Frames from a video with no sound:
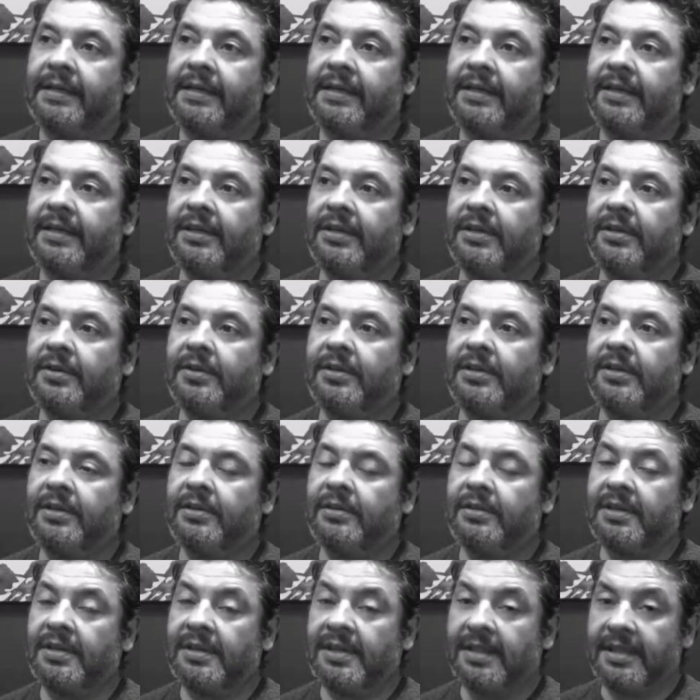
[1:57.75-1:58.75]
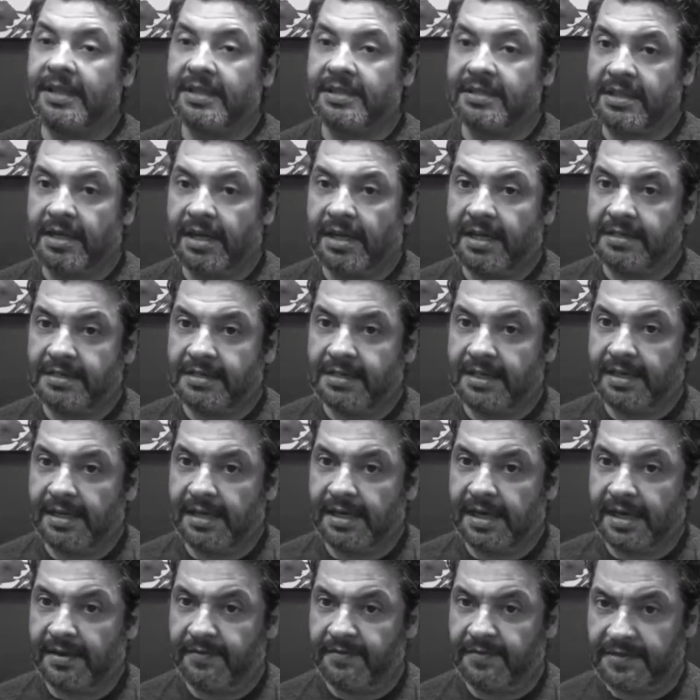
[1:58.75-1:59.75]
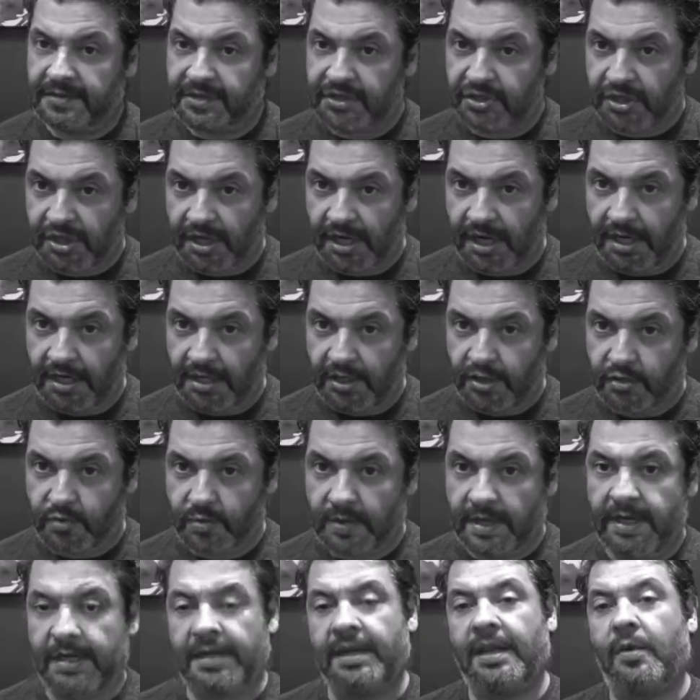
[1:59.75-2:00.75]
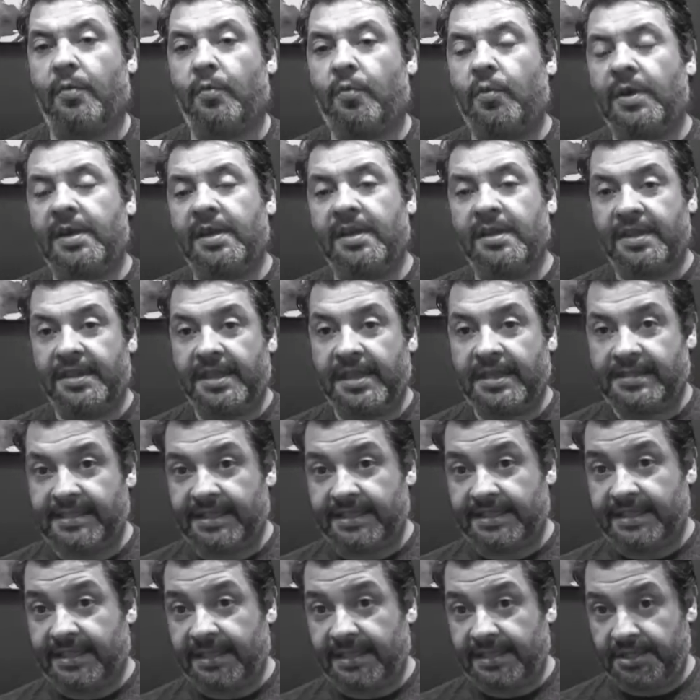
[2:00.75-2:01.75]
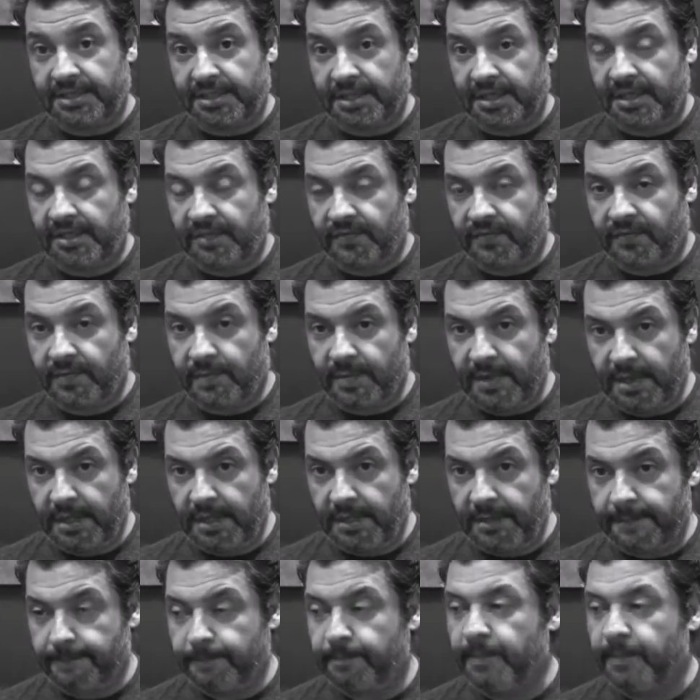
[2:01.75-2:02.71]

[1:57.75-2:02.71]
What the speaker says: You know, the only thing that's constant in life is change, right? And one of the things that's going to change for me